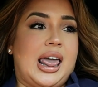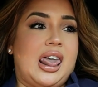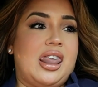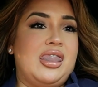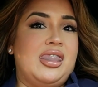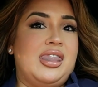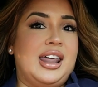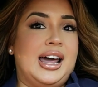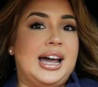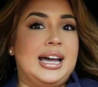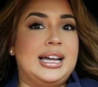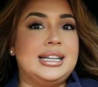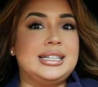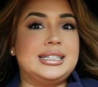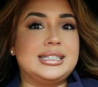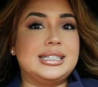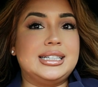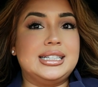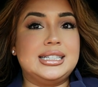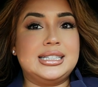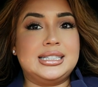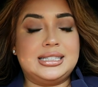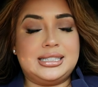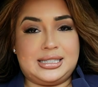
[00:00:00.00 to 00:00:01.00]
that
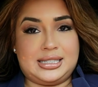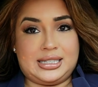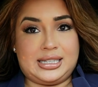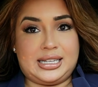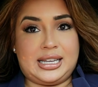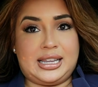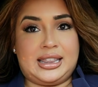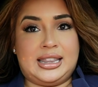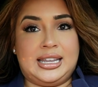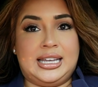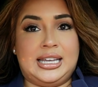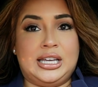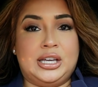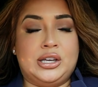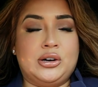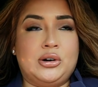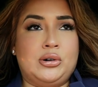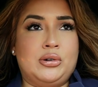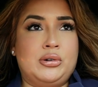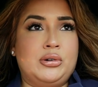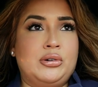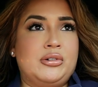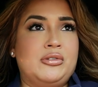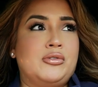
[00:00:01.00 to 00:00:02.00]
is the
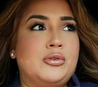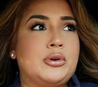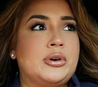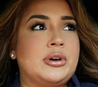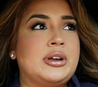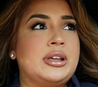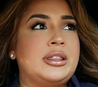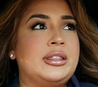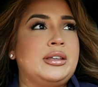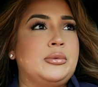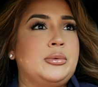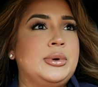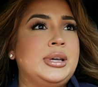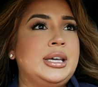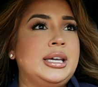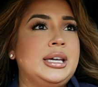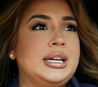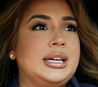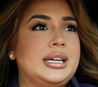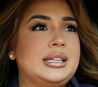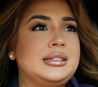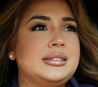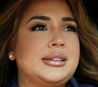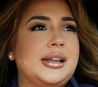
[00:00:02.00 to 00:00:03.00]
goal for the
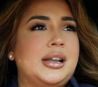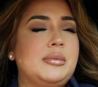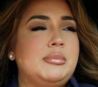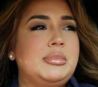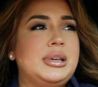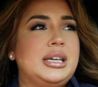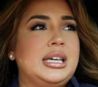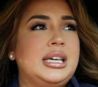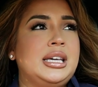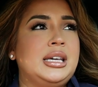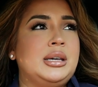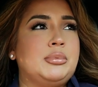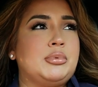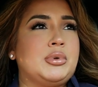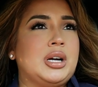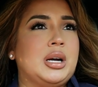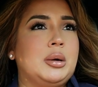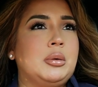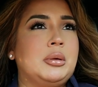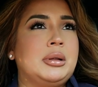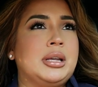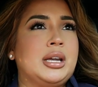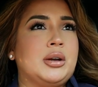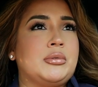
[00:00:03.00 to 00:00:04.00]
week. It's gonna be
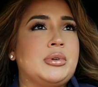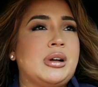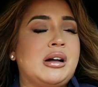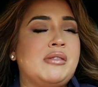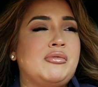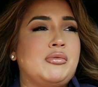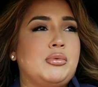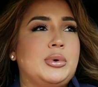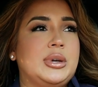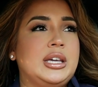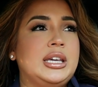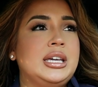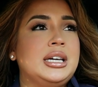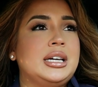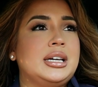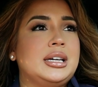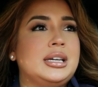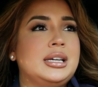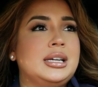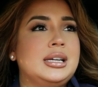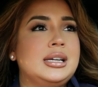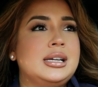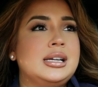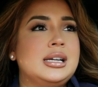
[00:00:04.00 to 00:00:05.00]
probably a rough week
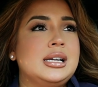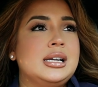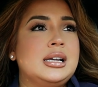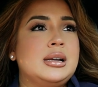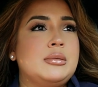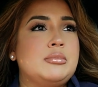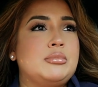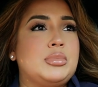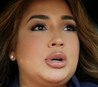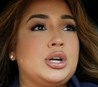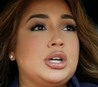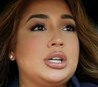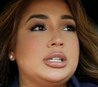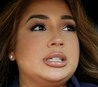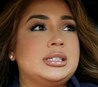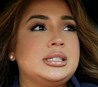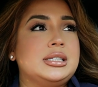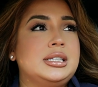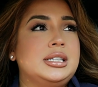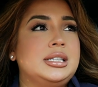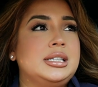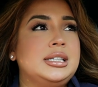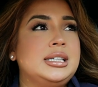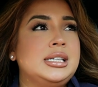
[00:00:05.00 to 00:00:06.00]

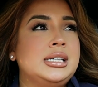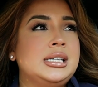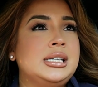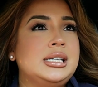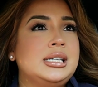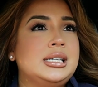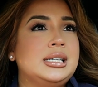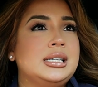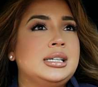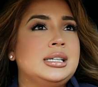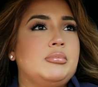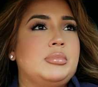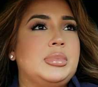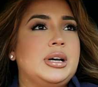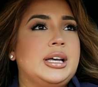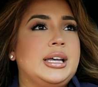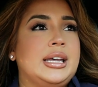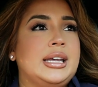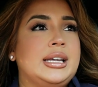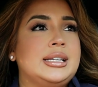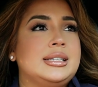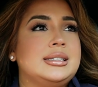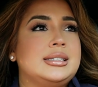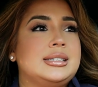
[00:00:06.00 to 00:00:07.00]
personally,
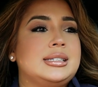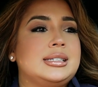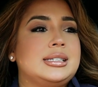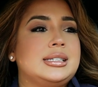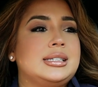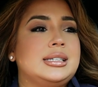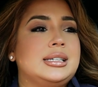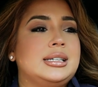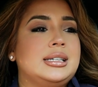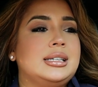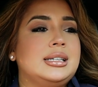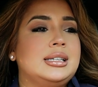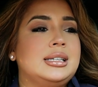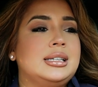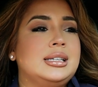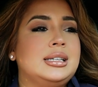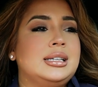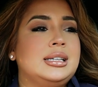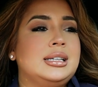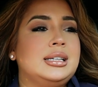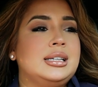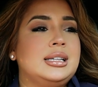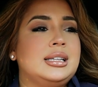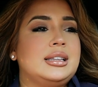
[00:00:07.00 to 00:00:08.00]
but
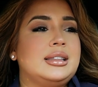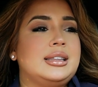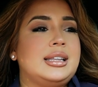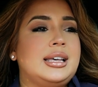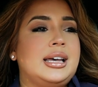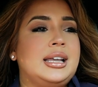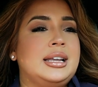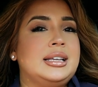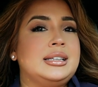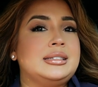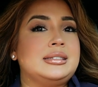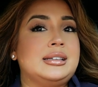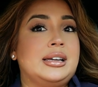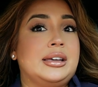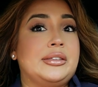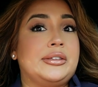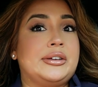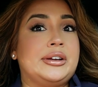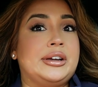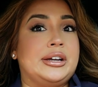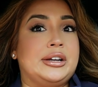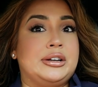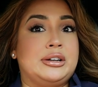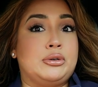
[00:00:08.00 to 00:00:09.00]
that is neither
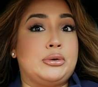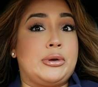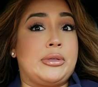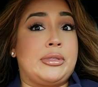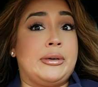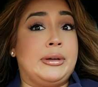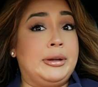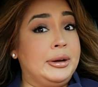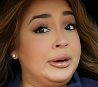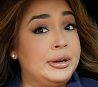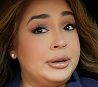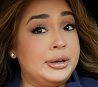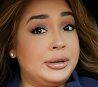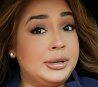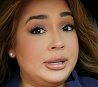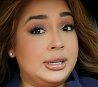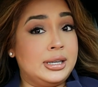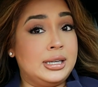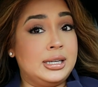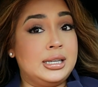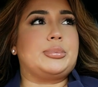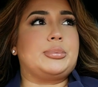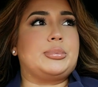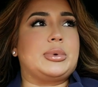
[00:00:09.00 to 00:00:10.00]
here nor there.
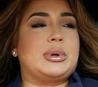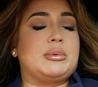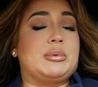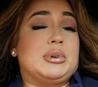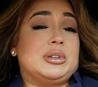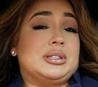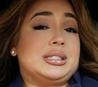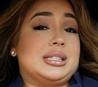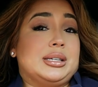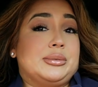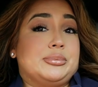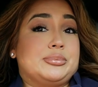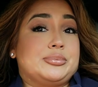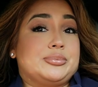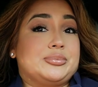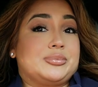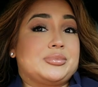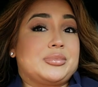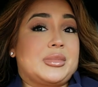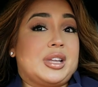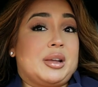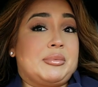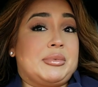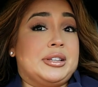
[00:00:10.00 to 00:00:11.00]
But we'll see.
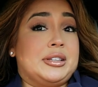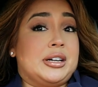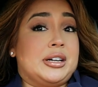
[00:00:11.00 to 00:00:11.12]
I'm a